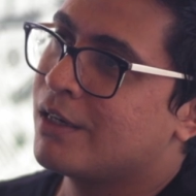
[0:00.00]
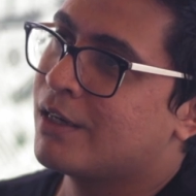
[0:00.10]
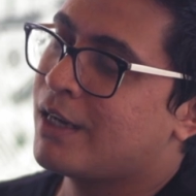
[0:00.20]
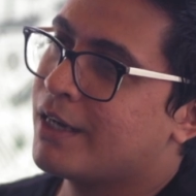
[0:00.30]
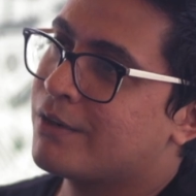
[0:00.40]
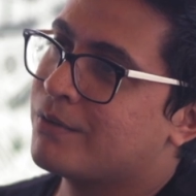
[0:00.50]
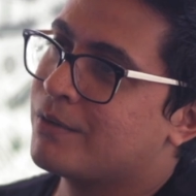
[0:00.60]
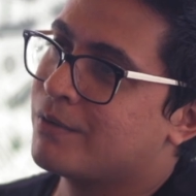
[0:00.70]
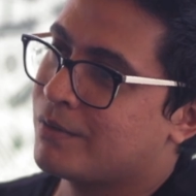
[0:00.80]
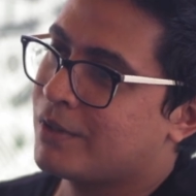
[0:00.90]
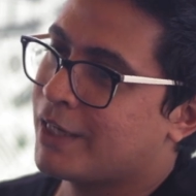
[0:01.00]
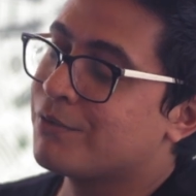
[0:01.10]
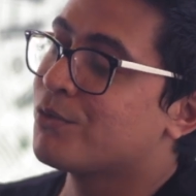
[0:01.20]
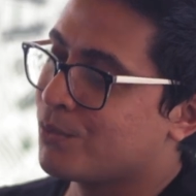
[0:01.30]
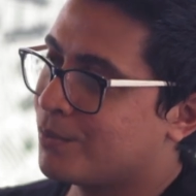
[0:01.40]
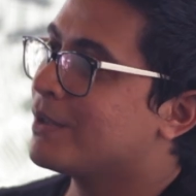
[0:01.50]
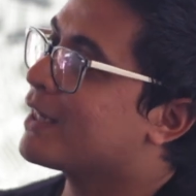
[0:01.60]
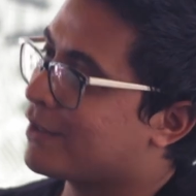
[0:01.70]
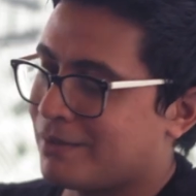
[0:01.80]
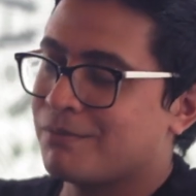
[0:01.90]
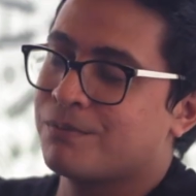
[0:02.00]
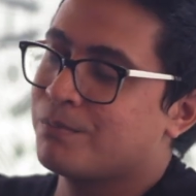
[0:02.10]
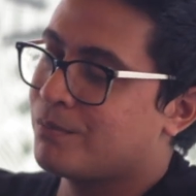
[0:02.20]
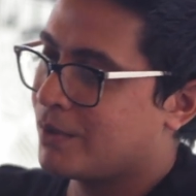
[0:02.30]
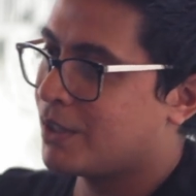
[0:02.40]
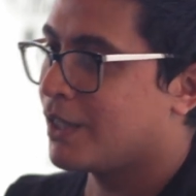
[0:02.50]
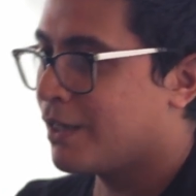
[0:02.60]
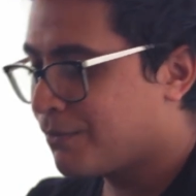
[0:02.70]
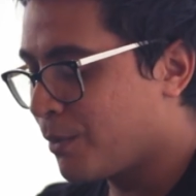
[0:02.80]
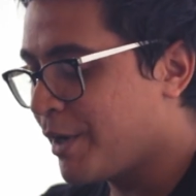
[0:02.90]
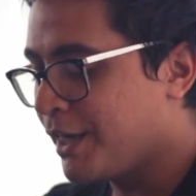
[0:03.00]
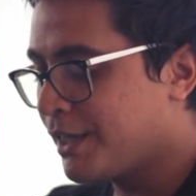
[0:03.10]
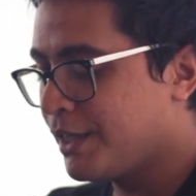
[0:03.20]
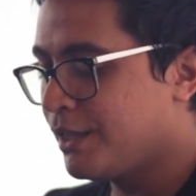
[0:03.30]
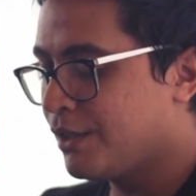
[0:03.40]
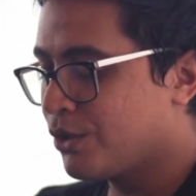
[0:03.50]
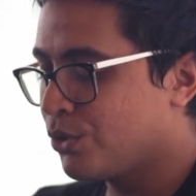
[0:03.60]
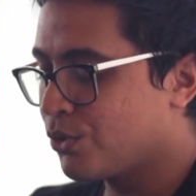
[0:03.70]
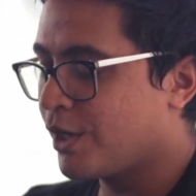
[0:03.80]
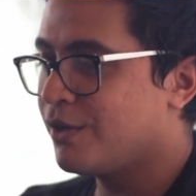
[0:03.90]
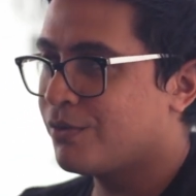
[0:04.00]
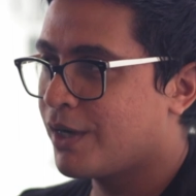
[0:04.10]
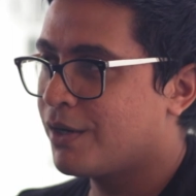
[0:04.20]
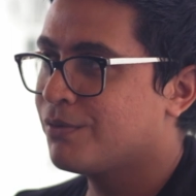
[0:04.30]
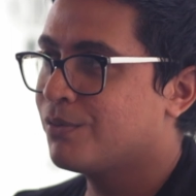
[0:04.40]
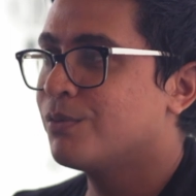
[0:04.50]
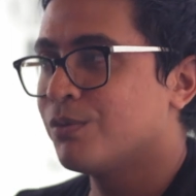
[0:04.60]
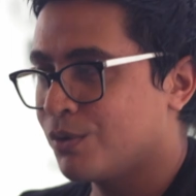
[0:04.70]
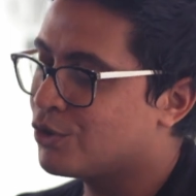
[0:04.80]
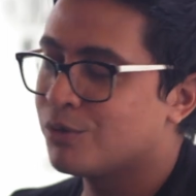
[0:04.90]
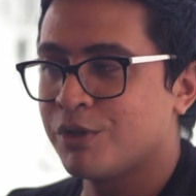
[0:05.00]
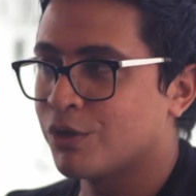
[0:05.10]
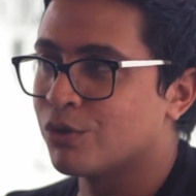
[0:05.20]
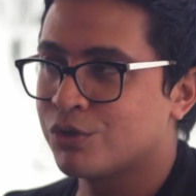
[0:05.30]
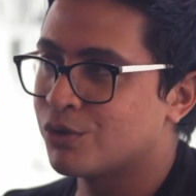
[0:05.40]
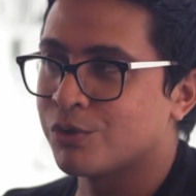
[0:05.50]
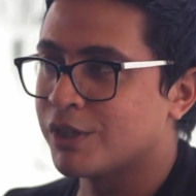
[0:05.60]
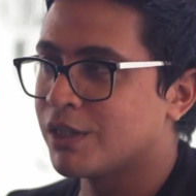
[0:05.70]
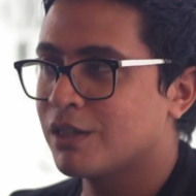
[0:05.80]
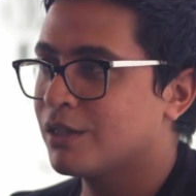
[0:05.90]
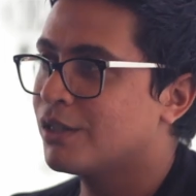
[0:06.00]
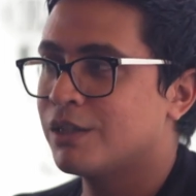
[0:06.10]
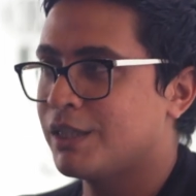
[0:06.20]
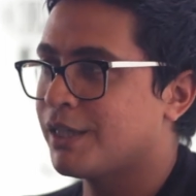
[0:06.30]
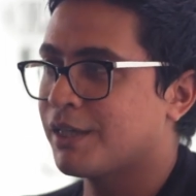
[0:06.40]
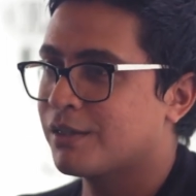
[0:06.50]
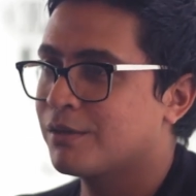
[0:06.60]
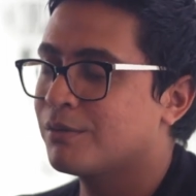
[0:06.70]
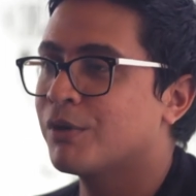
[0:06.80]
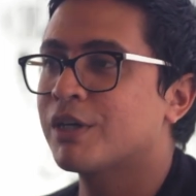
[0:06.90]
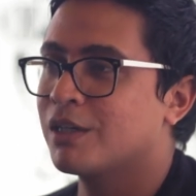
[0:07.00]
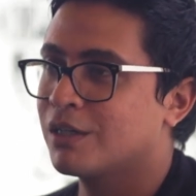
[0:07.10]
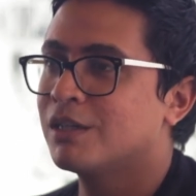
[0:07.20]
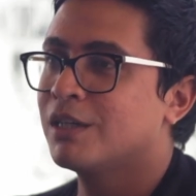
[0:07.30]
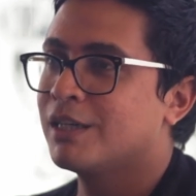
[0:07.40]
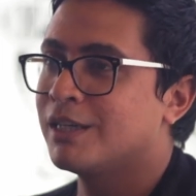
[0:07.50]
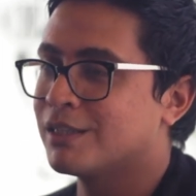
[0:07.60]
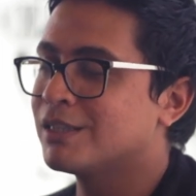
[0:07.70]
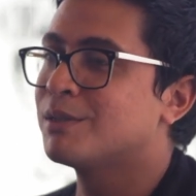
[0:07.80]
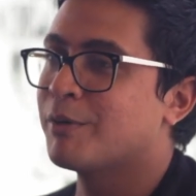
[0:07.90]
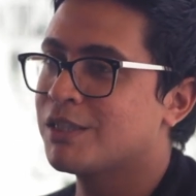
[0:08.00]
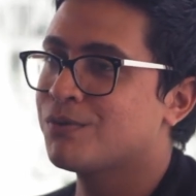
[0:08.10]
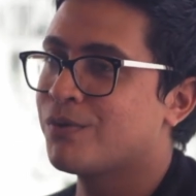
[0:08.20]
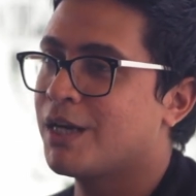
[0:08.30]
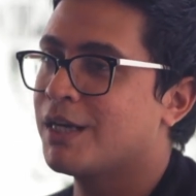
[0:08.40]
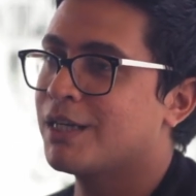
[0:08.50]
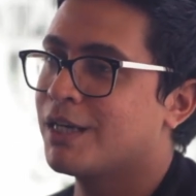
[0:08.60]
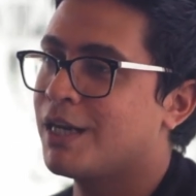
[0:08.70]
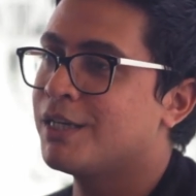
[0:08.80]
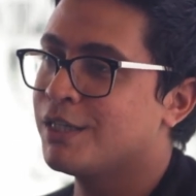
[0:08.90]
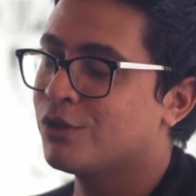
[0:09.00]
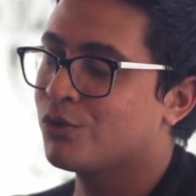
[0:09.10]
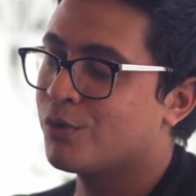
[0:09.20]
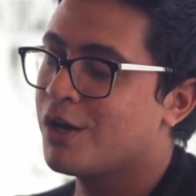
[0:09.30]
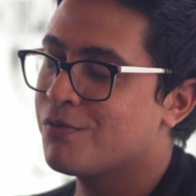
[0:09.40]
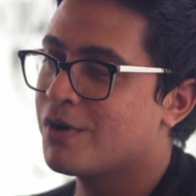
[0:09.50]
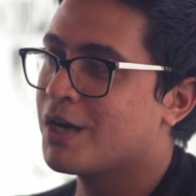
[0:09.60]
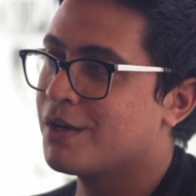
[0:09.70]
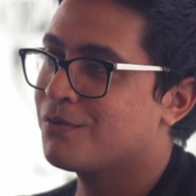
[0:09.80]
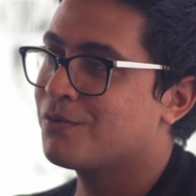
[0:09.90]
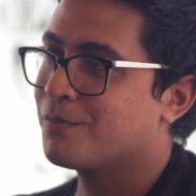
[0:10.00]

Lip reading: like if you, like from 18 to 25 you should be a good student, take it. But he doesn't specify that 18 to 25,